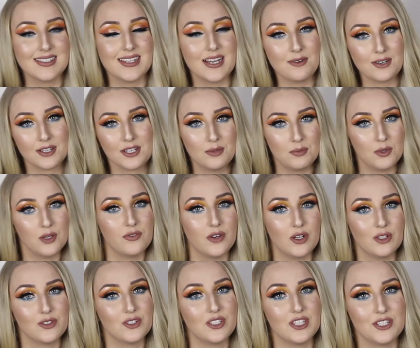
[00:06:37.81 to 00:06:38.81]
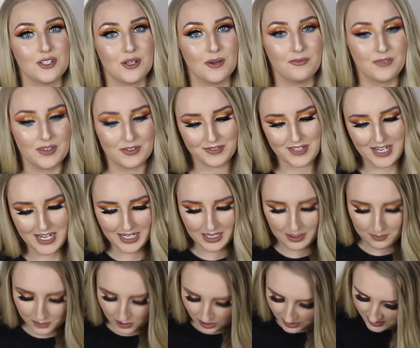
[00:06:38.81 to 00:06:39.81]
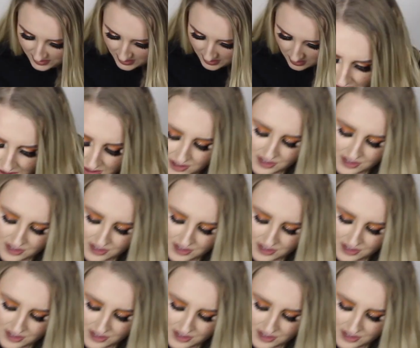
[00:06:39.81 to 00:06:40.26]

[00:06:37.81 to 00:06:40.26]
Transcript: Now we're gonna move on to the top fifteen unboxing.